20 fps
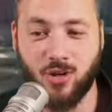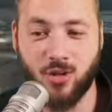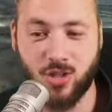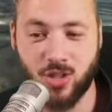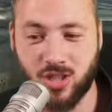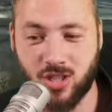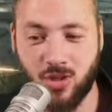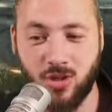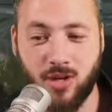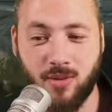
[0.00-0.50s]

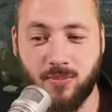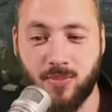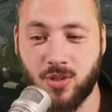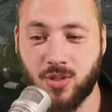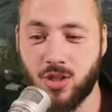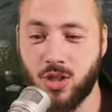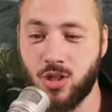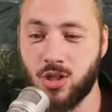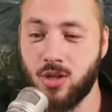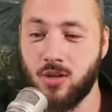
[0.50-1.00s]
stood in
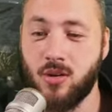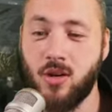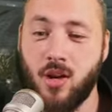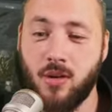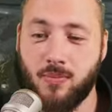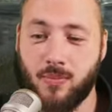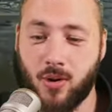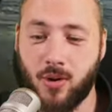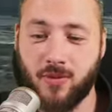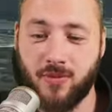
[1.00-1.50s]
position,
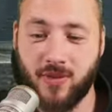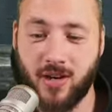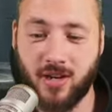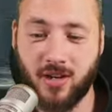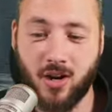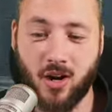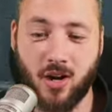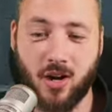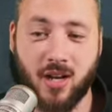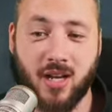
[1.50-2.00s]
perfect
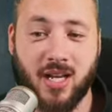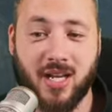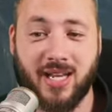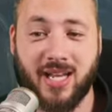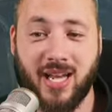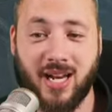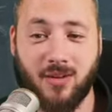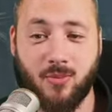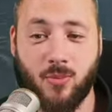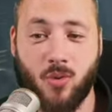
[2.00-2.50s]
guard,
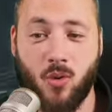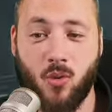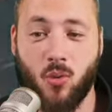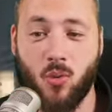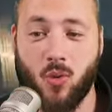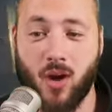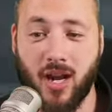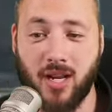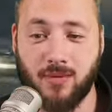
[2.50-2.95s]
get him wide